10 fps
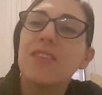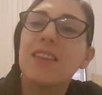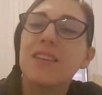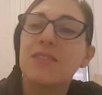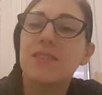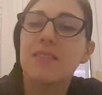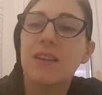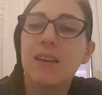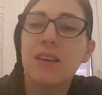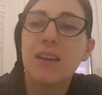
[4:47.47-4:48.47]
this
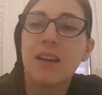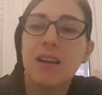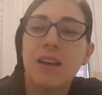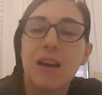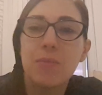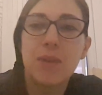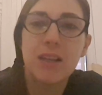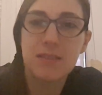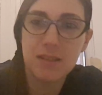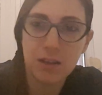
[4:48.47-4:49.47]

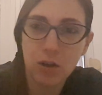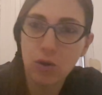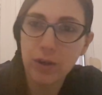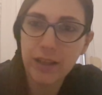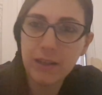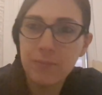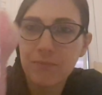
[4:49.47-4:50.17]
amazing oil,